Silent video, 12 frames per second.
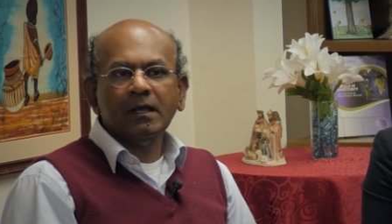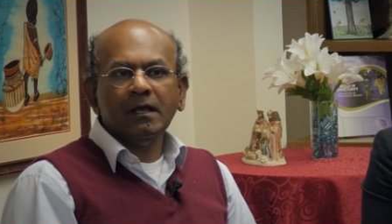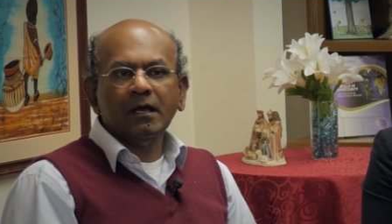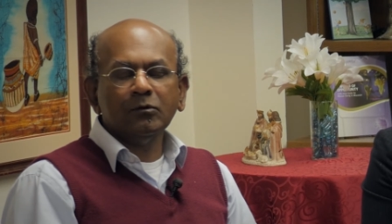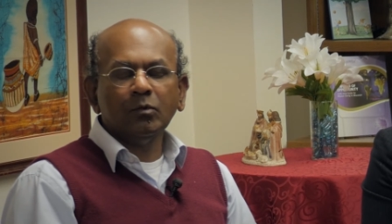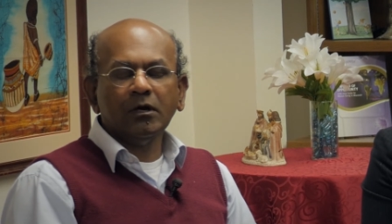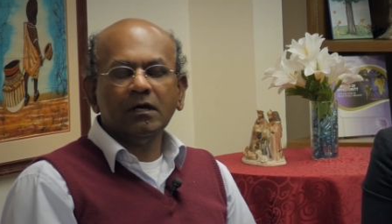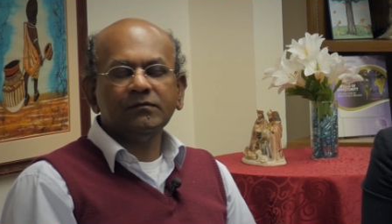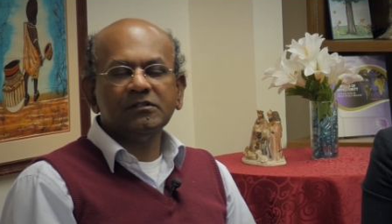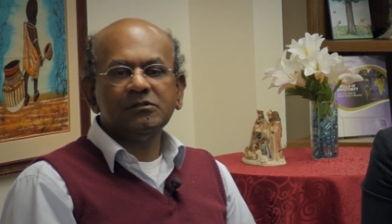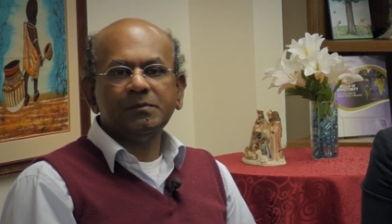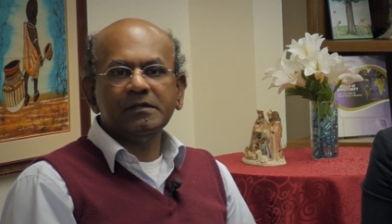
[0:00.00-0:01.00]
And one of
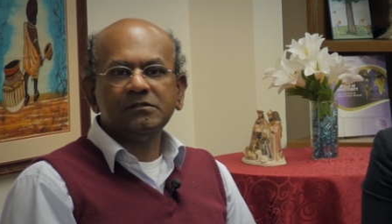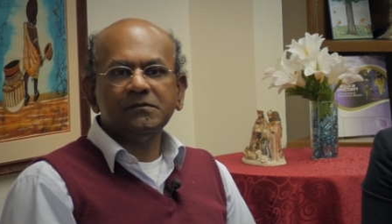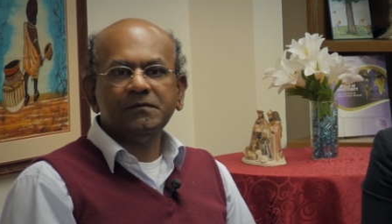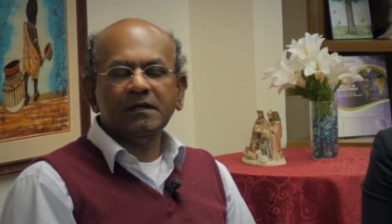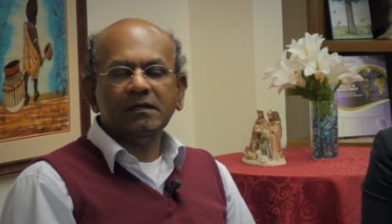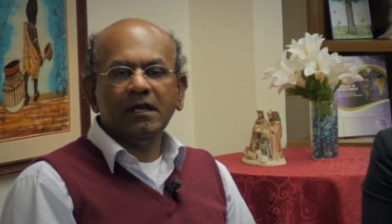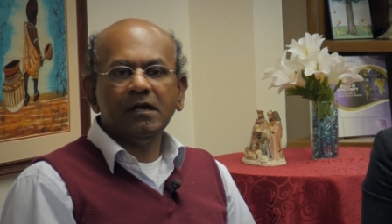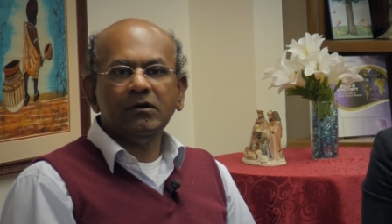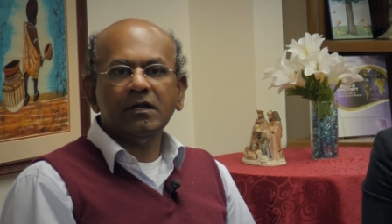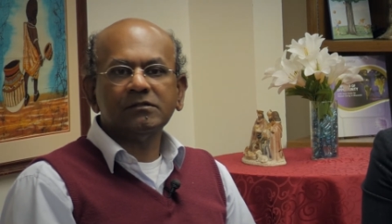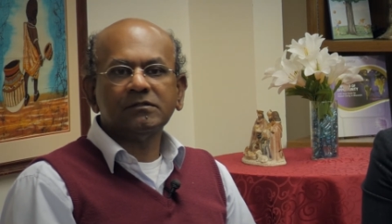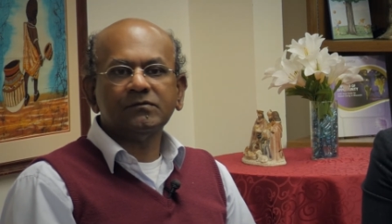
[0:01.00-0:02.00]
the specific
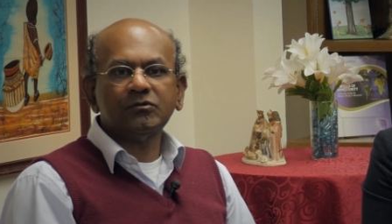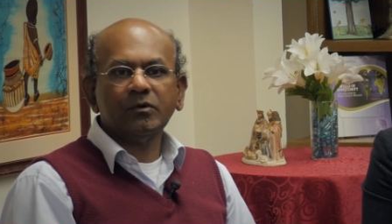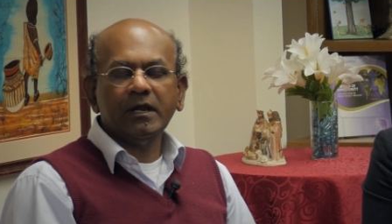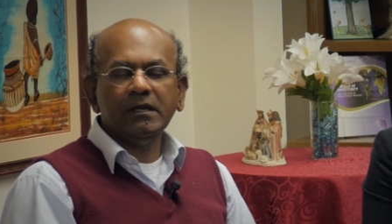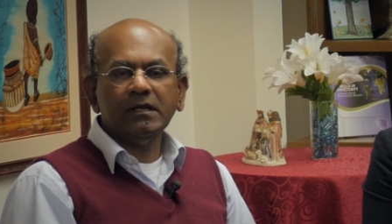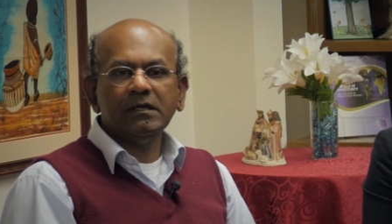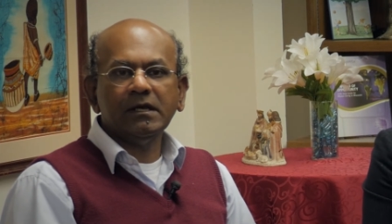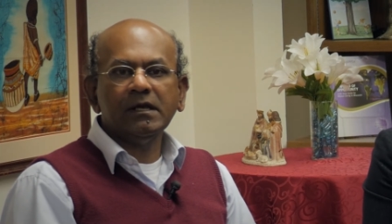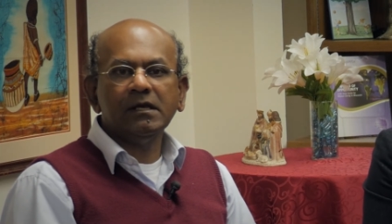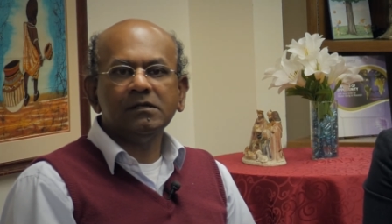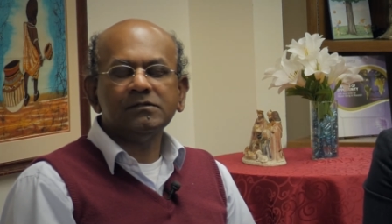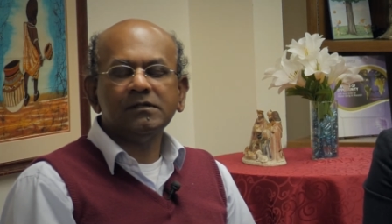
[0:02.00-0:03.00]
areas of training
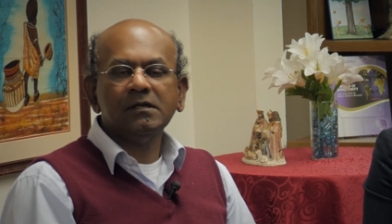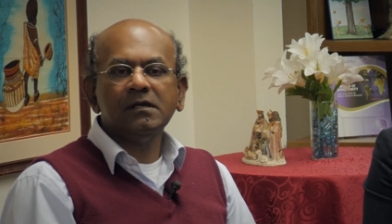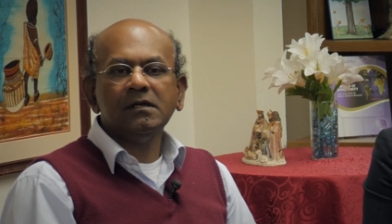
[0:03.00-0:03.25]
is